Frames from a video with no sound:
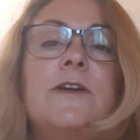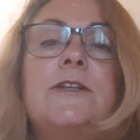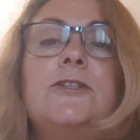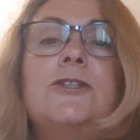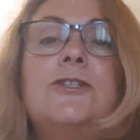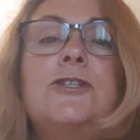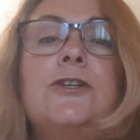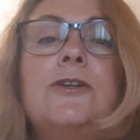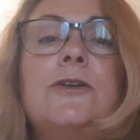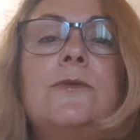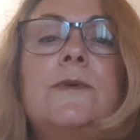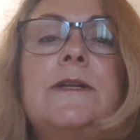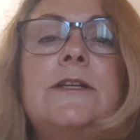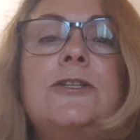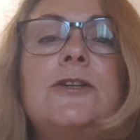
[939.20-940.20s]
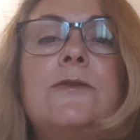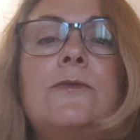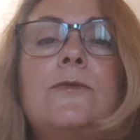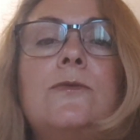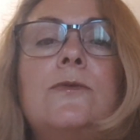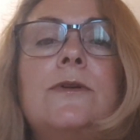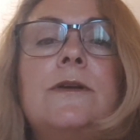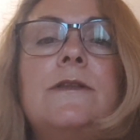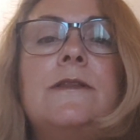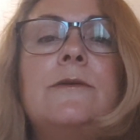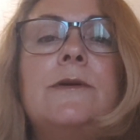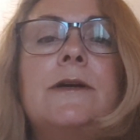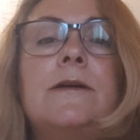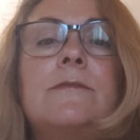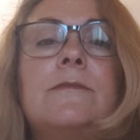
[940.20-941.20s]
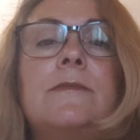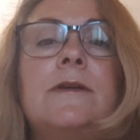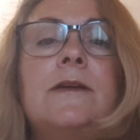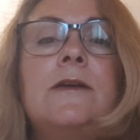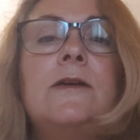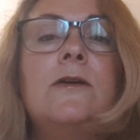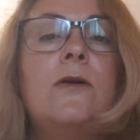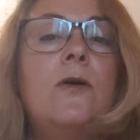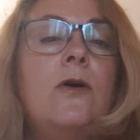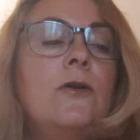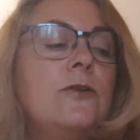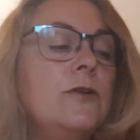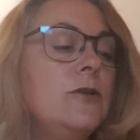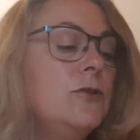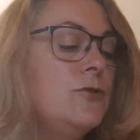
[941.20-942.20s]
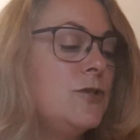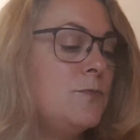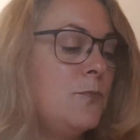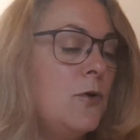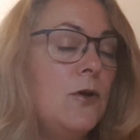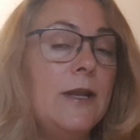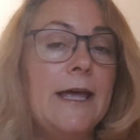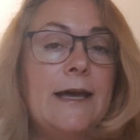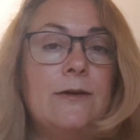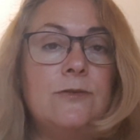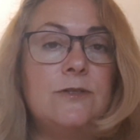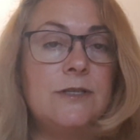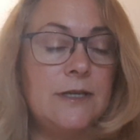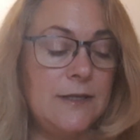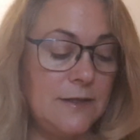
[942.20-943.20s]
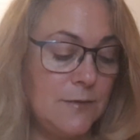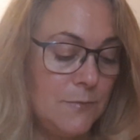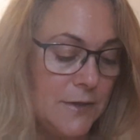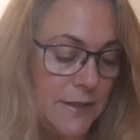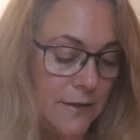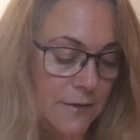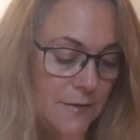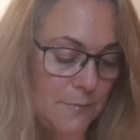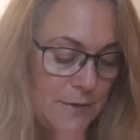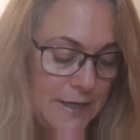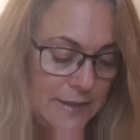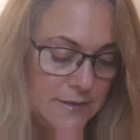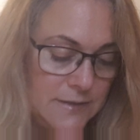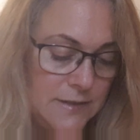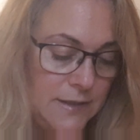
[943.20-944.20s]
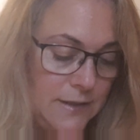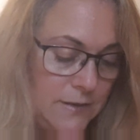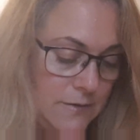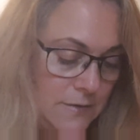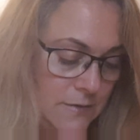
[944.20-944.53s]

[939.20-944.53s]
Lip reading: I can just show a corner. There we are. On a loose pull-out in the middle of the magazine.